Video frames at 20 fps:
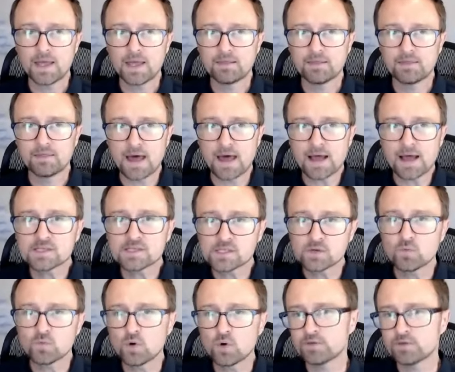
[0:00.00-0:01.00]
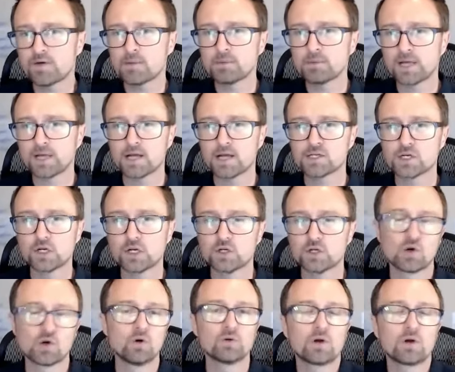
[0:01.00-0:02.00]
That's the world of application
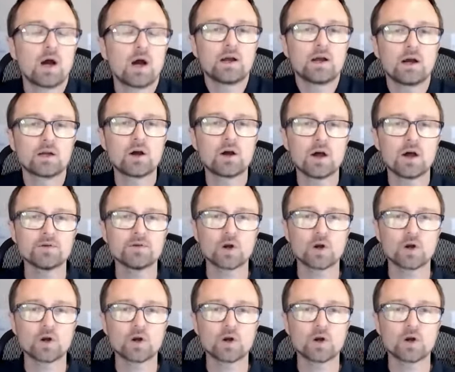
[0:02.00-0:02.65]
control. I kind of